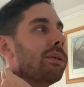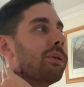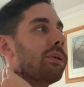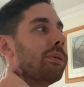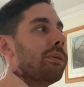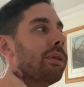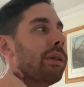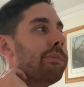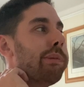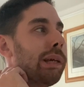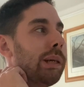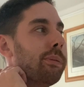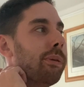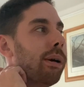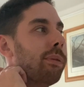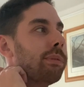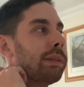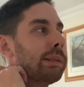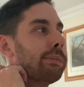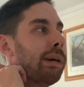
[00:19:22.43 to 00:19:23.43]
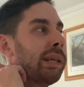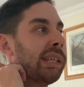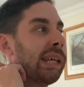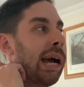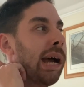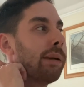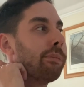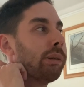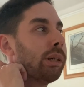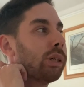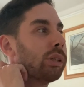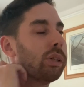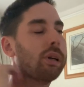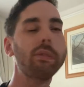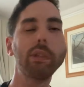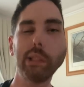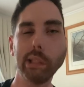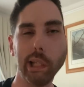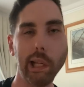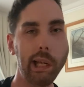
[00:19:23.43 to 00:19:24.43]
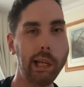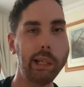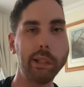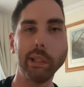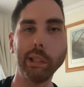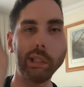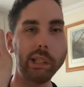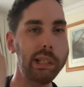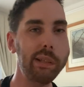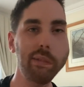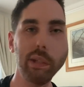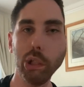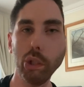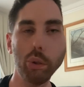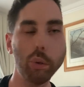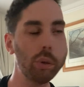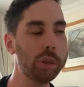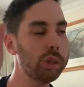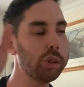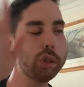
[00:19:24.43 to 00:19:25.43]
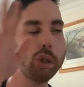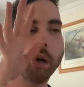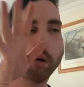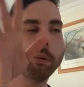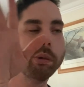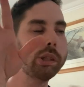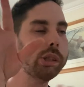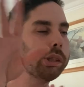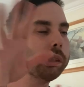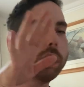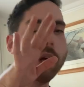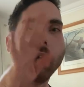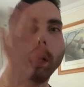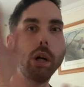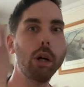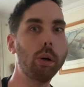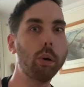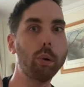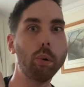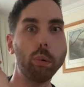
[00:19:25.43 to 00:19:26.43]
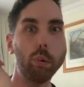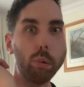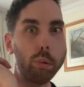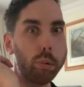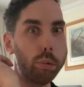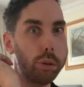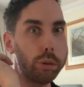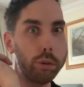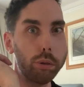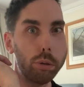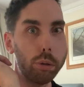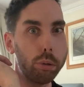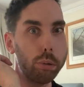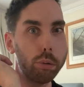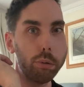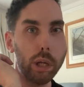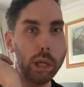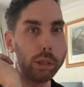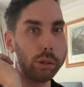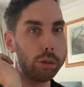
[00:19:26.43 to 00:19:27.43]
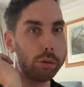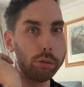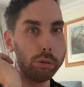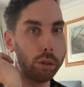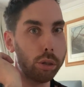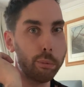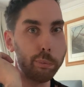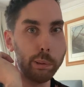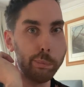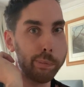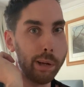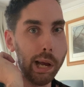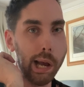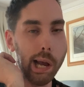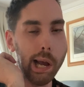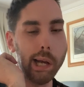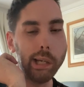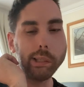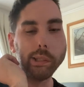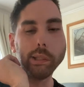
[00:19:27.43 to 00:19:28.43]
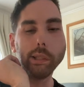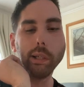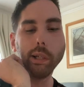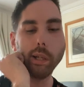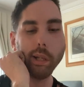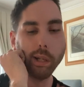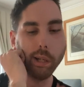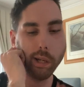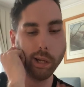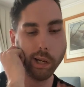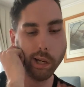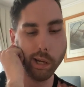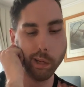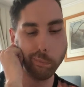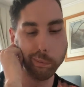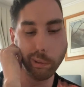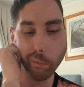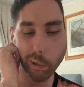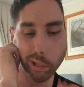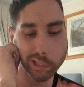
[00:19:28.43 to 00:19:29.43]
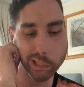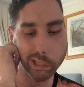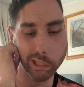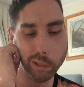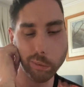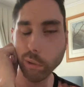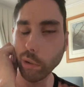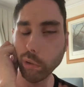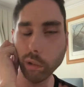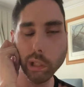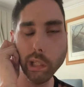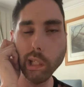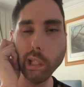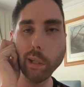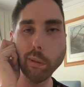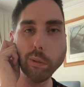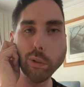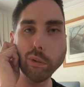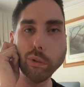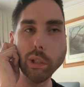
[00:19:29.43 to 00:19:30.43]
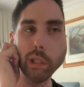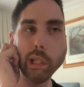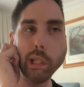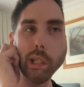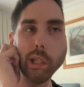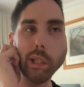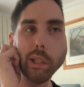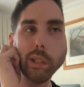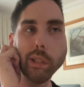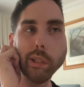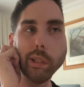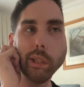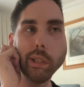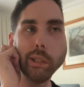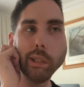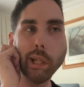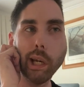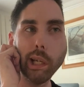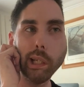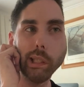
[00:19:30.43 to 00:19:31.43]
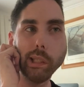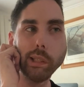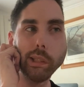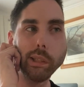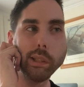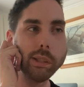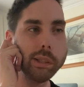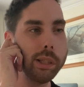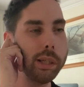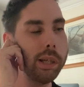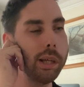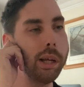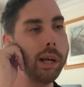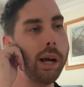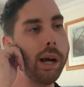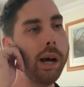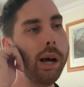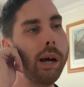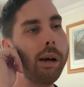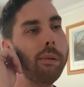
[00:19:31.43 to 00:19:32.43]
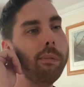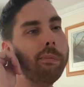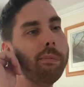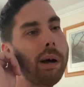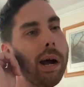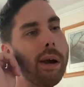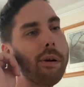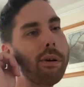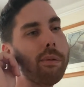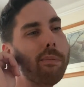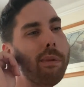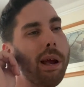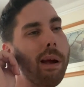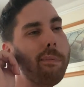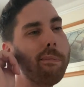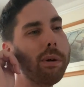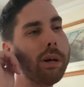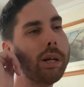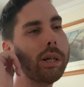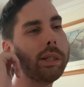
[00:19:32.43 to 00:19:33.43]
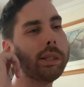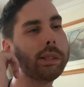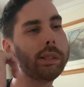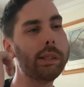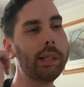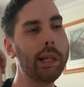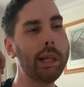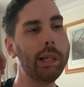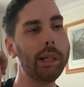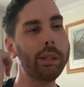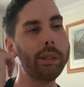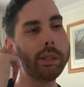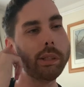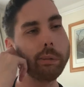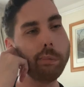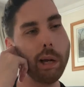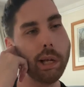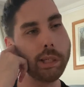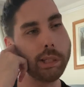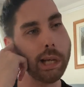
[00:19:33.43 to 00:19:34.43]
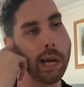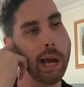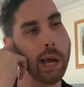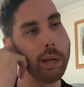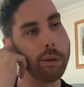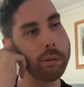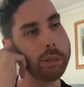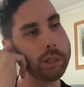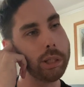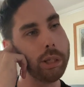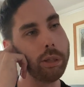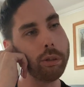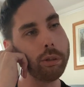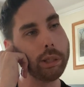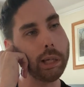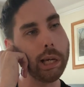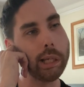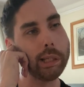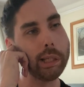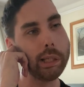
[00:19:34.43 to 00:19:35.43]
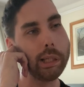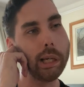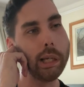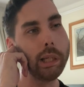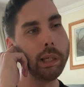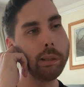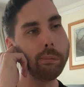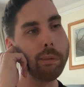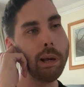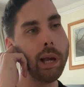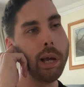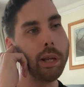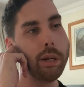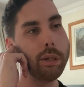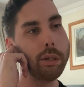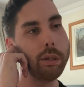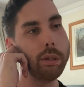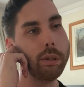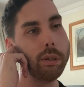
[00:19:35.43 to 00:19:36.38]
the big one was my dad, because obviously in the TV shows it's always, oh, that's gonna be bad, but it wasn't. It was really nice. I remember saying to my dad, I was like, look, I think I like men